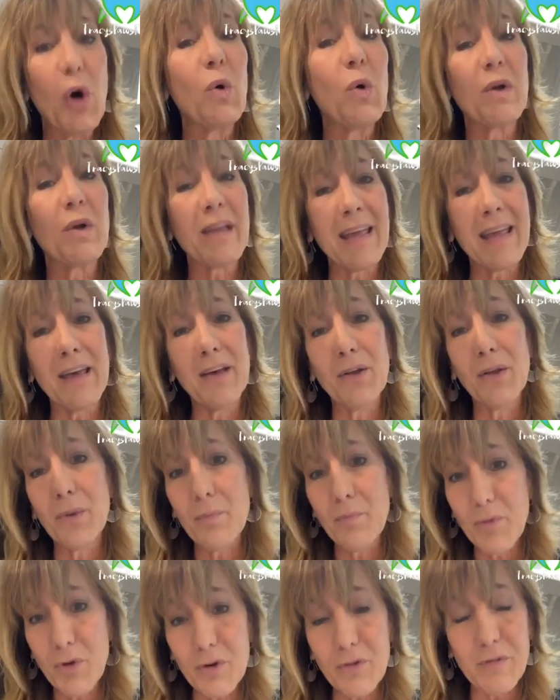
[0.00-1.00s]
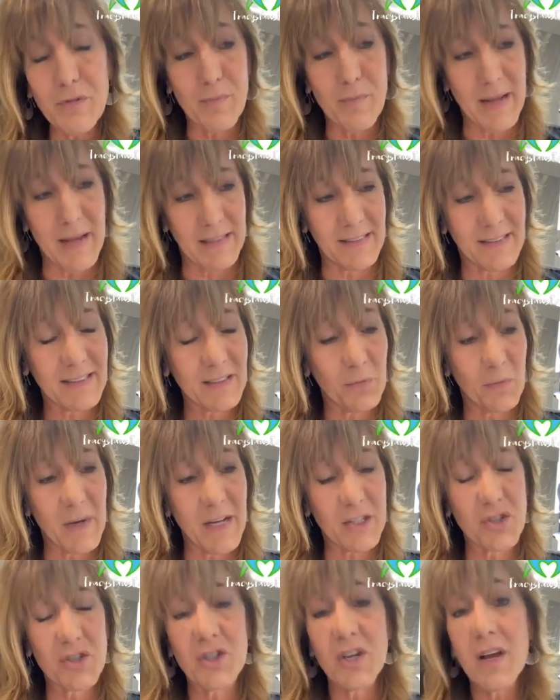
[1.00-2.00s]
no-kill movement,
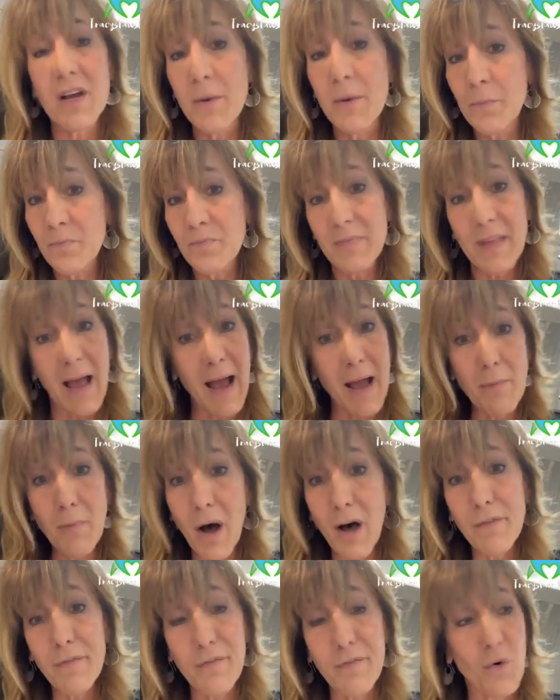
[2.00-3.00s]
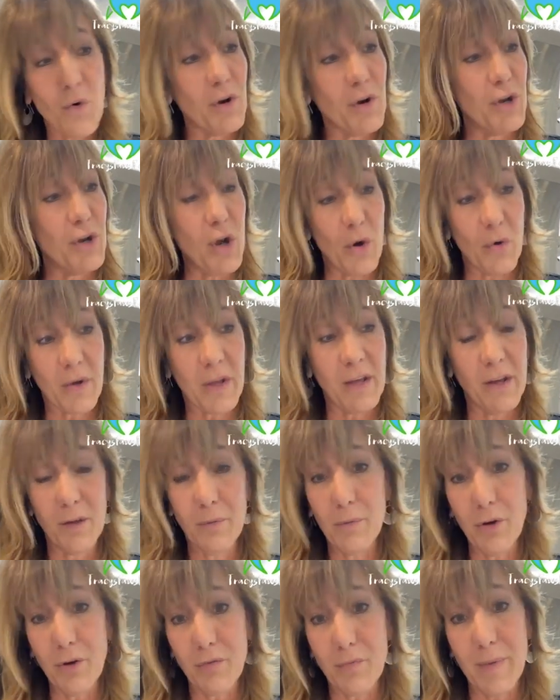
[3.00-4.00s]
which I'm all for a
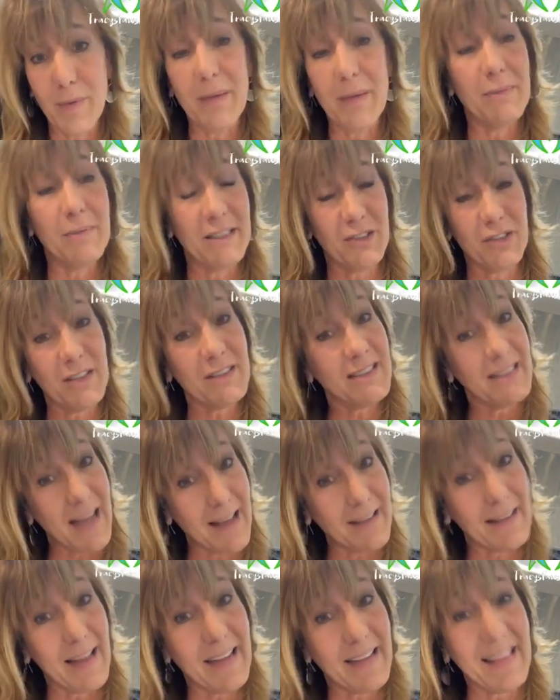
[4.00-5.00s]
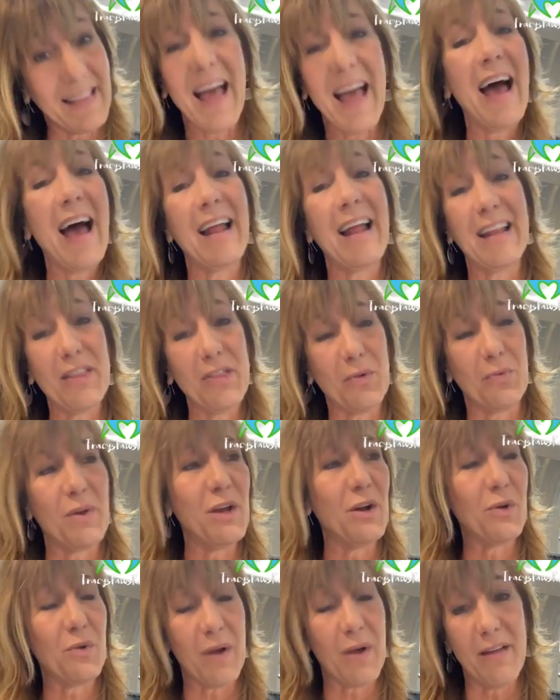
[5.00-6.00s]
no-kill movement, but just not like that in the
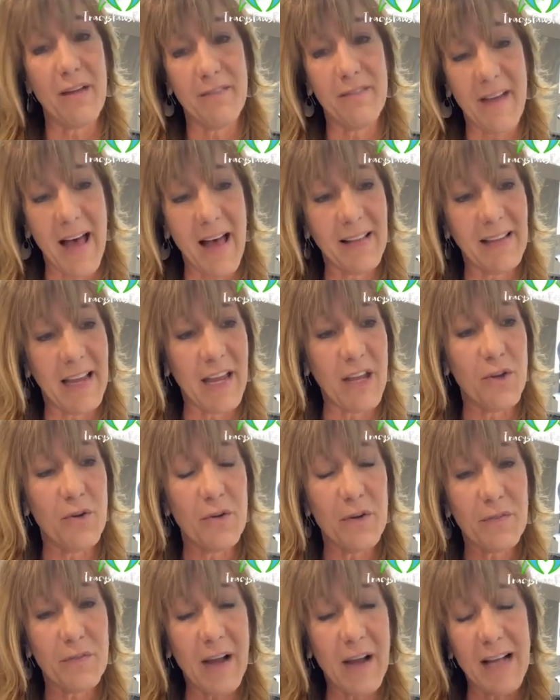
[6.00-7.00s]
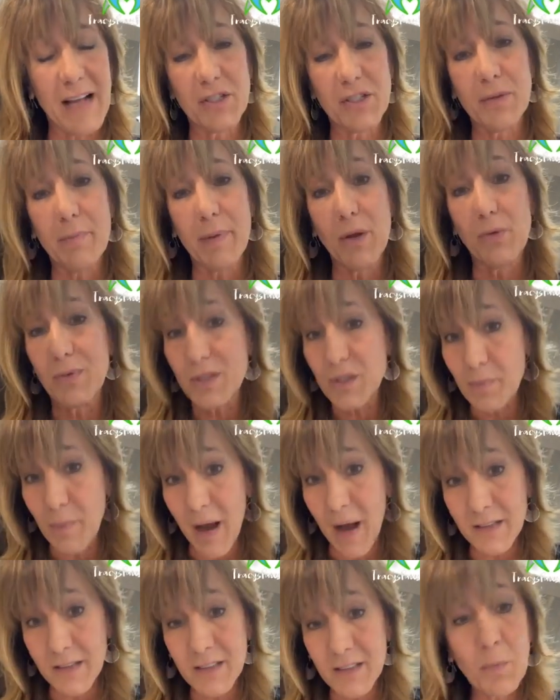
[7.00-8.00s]
Rio Grande Valley. You have got to be
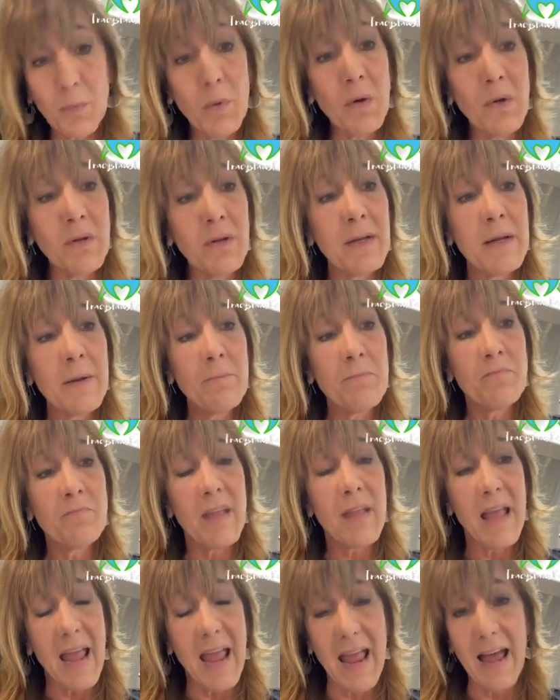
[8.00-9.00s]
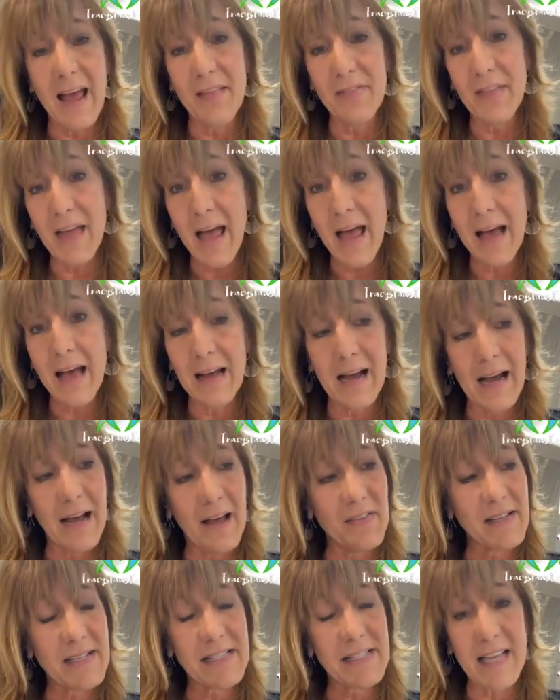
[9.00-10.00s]
responsible, and
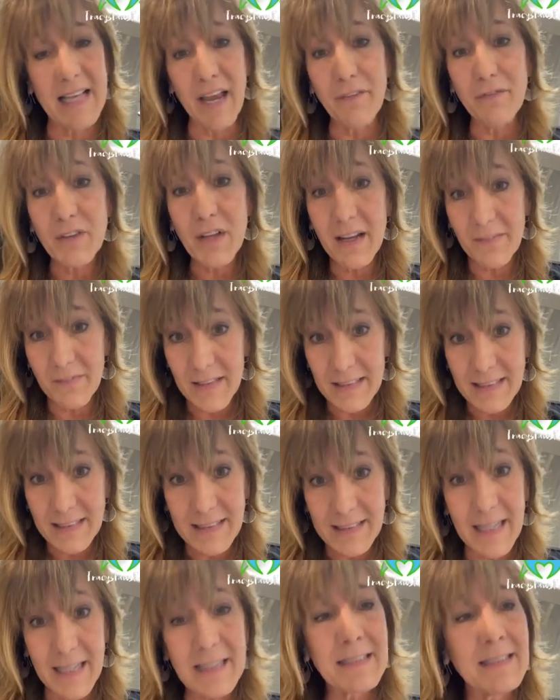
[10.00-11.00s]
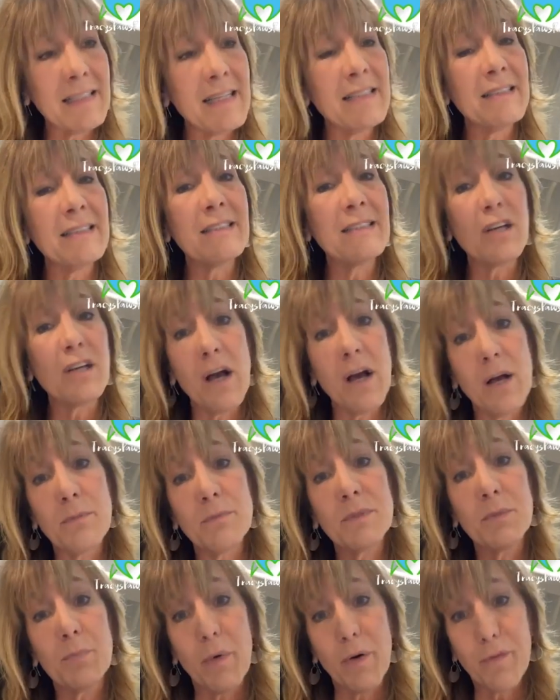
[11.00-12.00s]
the safety of the citizens
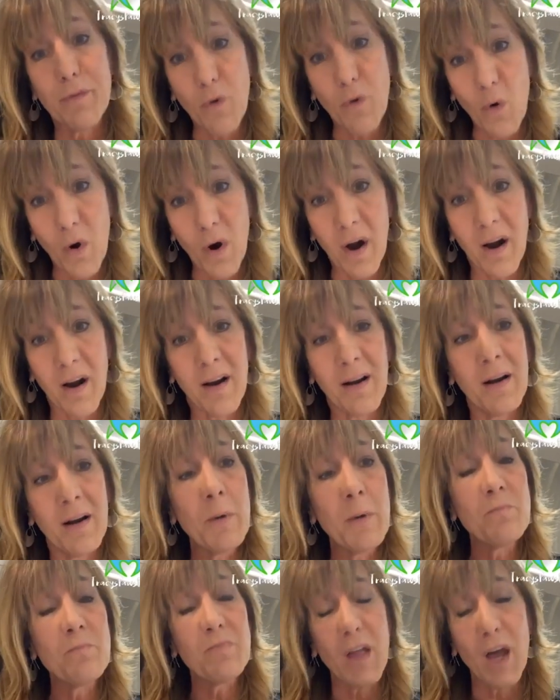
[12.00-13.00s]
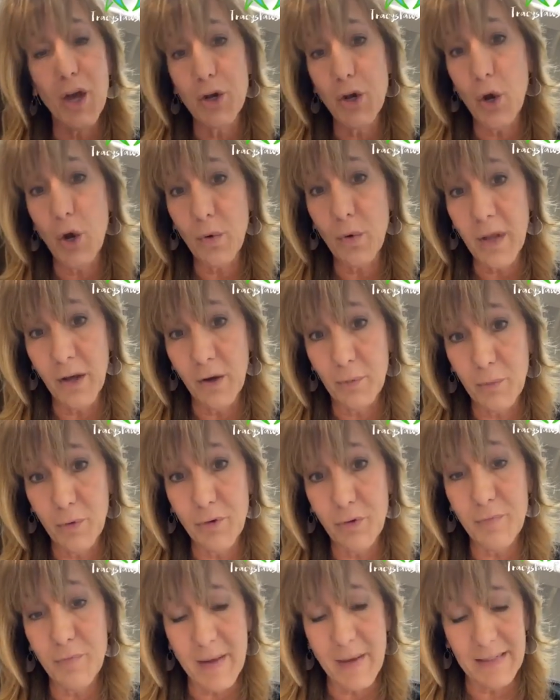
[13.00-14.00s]
comes before a no-kill
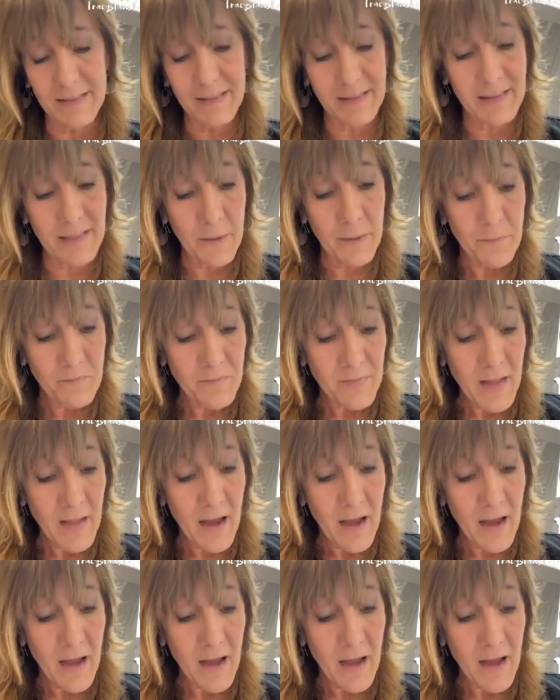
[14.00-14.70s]
movement.